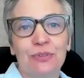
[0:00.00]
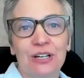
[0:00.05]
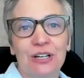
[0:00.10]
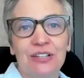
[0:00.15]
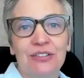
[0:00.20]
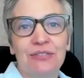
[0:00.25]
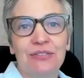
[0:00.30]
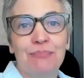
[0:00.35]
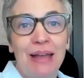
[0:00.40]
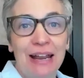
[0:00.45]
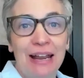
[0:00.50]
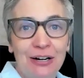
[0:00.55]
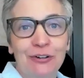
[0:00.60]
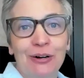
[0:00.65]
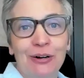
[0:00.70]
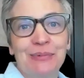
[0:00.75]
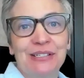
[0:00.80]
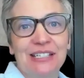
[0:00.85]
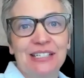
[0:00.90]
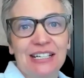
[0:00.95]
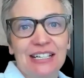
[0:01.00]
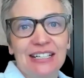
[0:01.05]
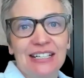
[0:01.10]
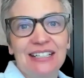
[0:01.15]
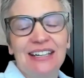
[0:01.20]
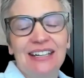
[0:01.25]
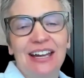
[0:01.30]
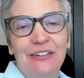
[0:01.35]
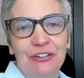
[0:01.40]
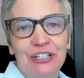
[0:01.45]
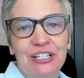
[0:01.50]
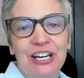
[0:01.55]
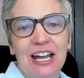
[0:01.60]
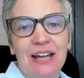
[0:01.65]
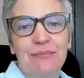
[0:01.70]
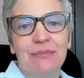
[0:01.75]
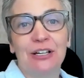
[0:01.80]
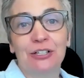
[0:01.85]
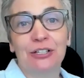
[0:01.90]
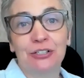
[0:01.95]
with bankruptcy every
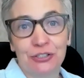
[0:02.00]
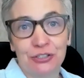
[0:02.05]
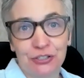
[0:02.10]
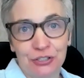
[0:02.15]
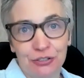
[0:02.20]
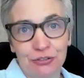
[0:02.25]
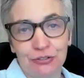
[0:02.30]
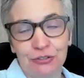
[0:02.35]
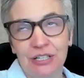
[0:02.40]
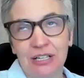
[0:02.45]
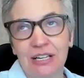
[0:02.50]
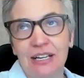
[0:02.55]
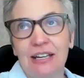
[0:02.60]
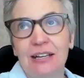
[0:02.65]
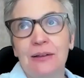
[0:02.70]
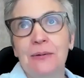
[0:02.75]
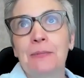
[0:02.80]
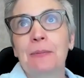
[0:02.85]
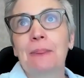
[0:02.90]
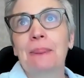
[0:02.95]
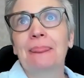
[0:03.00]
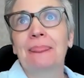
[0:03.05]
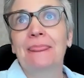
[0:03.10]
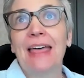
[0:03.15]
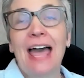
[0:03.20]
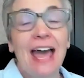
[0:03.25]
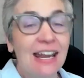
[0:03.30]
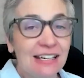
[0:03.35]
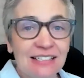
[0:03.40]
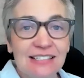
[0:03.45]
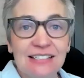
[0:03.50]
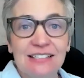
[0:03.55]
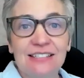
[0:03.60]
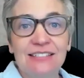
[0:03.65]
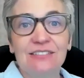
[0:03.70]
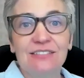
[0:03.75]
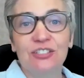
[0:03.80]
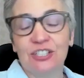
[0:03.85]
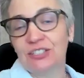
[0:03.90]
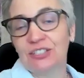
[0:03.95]
time they are sued. That
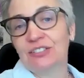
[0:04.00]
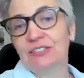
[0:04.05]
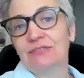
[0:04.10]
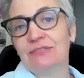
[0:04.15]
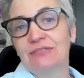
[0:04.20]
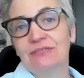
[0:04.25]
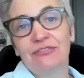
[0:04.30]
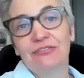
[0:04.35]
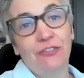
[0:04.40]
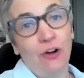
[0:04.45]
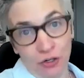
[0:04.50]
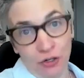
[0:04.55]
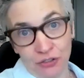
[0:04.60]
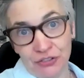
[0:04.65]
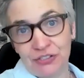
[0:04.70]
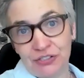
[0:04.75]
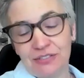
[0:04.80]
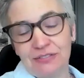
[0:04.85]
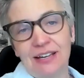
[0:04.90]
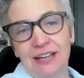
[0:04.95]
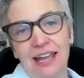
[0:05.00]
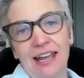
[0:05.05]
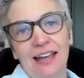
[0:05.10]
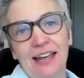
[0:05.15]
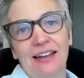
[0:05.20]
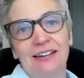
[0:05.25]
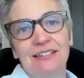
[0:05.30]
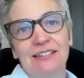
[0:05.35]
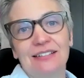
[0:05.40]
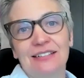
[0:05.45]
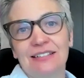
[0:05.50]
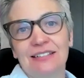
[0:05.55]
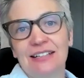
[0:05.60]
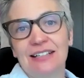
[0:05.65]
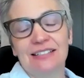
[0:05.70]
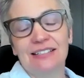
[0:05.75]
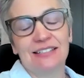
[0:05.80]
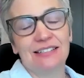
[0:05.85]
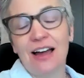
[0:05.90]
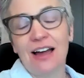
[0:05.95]
is just false. And
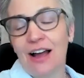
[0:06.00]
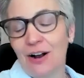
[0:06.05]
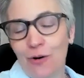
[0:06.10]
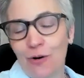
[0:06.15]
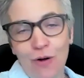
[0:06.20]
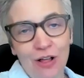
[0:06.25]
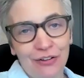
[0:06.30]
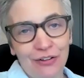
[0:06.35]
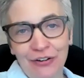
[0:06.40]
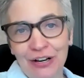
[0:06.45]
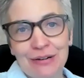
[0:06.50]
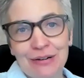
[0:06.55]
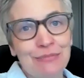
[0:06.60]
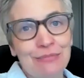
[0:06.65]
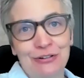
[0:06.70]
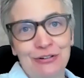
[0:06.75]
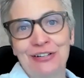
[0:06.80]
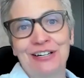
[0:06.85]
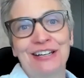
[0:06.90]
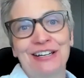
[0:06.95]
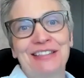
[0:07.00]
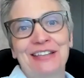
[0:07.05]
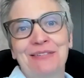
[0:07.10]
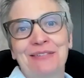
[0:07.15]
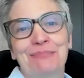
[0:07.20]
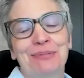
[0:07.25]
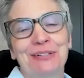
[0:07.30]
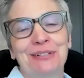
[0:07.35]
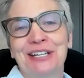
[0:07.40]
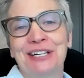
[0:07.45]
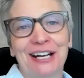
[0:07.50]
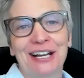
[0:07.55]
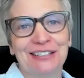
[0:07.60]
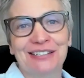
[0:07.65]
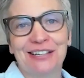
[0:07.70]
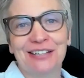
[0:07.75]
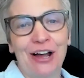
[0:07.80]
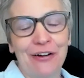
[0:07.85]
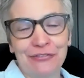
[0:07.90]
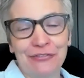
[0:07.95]
it's not qualified immunity that
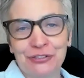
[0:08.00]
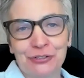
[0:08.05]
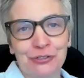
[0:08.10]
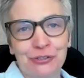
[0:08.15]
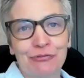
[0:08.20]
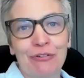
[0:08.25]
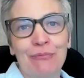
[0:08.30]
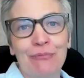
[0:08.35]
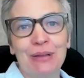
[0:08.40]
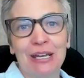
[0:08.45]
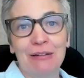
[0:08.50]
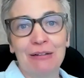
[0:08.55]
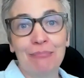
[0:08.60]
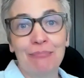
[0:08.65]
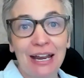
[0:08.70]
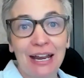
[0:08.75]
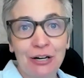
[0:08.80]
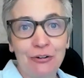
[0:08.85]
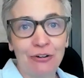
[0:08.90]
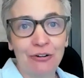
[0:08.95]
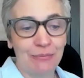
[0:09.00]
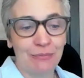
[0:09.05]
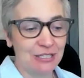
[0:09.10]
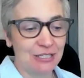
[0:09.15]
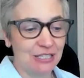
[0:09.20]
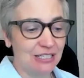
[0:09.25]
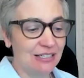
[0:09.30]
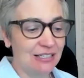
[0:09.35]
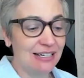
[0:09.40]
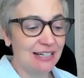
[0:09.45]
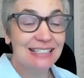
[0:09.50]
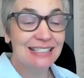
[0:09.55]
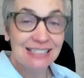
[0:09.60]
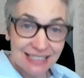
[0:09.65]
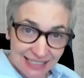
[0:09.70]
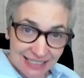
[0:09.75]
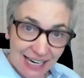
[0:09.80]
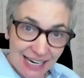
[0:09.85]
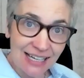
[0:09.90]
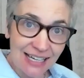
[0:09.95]
protects officers from being bankrupted.
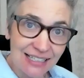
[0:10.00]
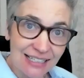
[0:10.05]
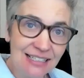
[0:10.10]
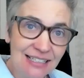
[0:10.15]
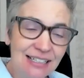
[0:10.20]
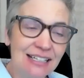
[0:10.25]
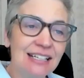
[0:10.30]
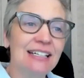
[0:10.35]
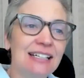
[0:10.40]
Instead,